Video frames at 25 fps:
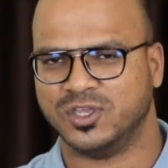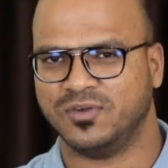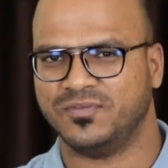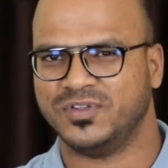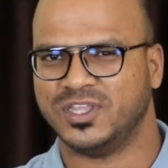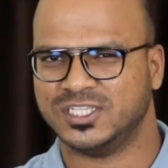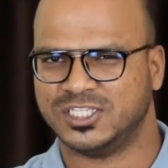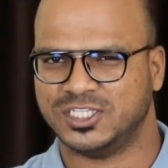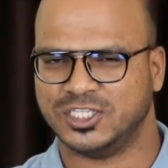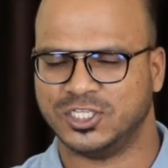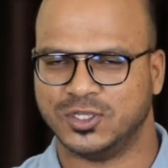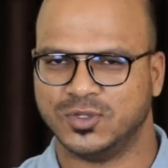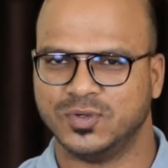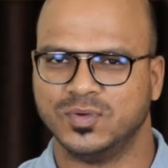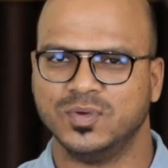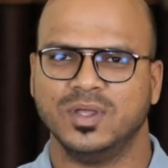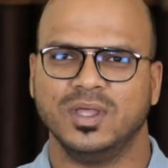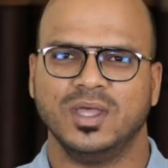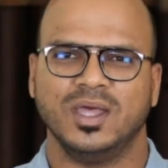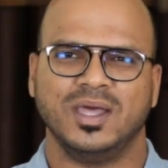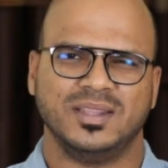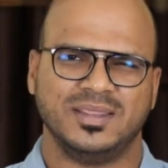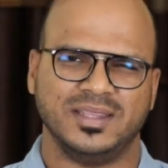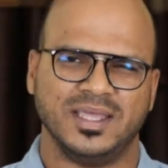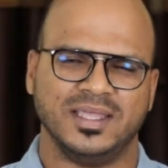So if it is
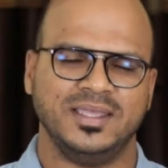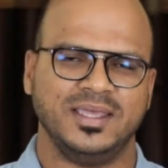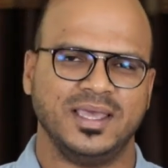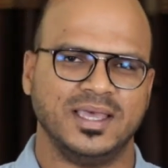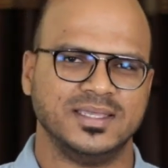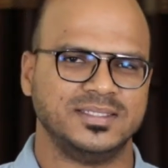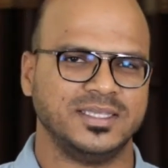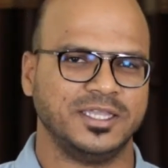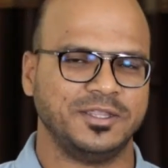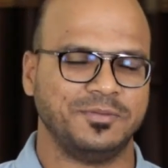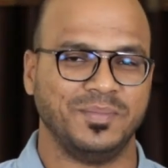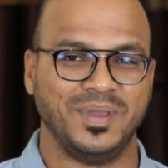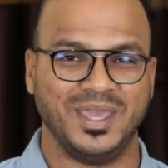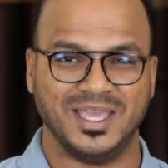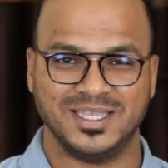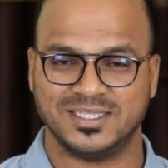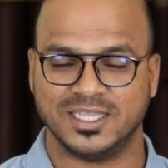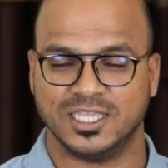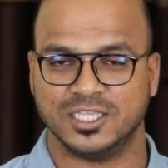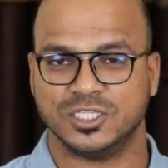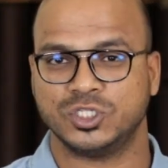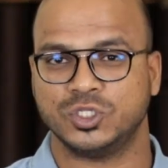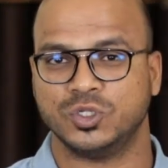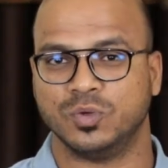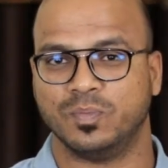U, then yes, it makes
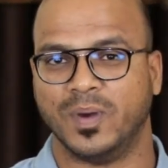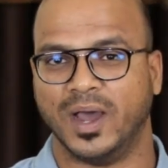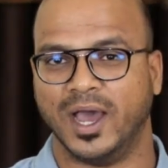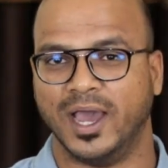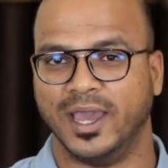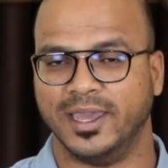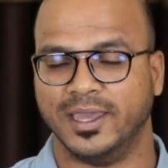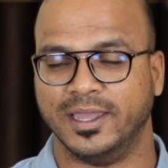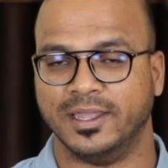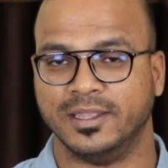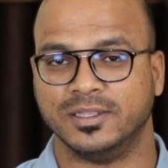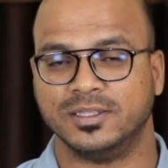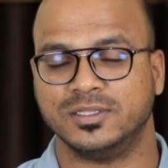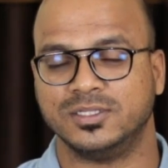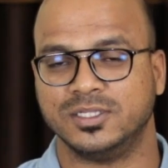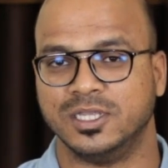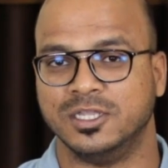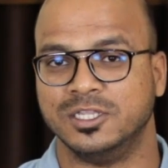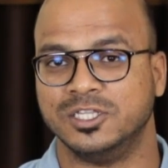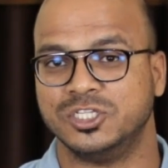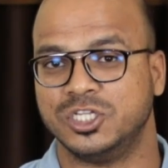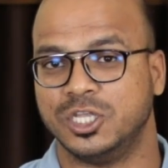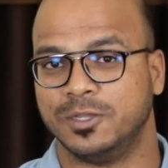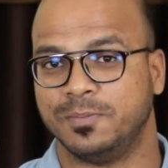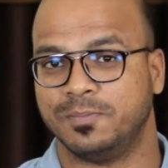sense to buy in,
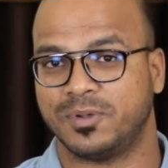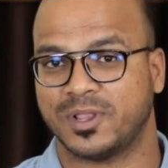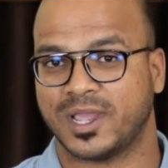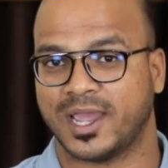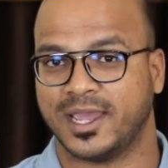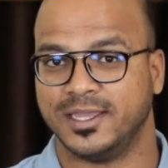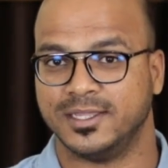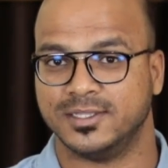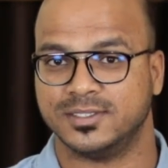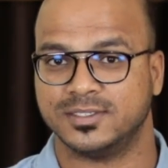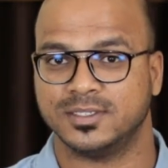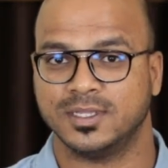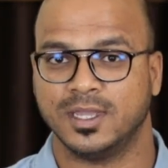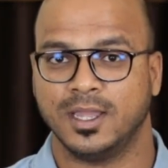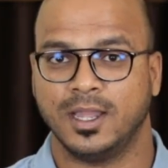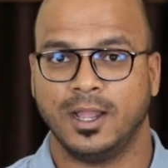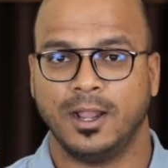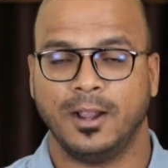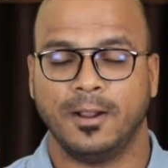in cheap price.